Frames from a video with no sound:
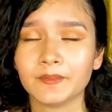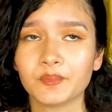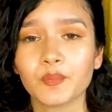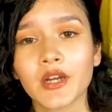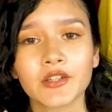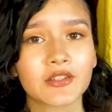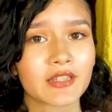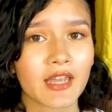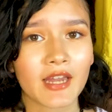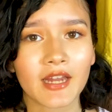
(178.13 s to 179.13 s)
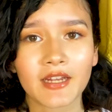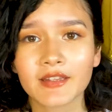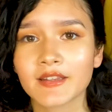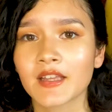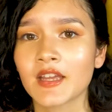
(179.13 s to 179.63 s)
modern
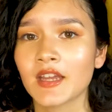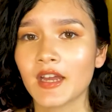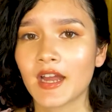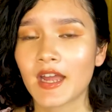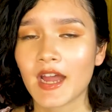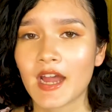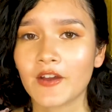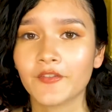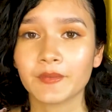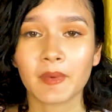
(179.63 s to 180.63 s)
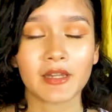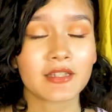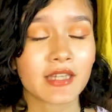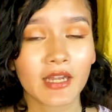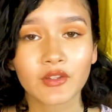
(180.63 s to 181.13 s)
dance. I have a belly
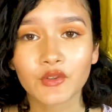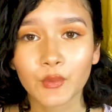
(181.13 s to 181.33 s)
dance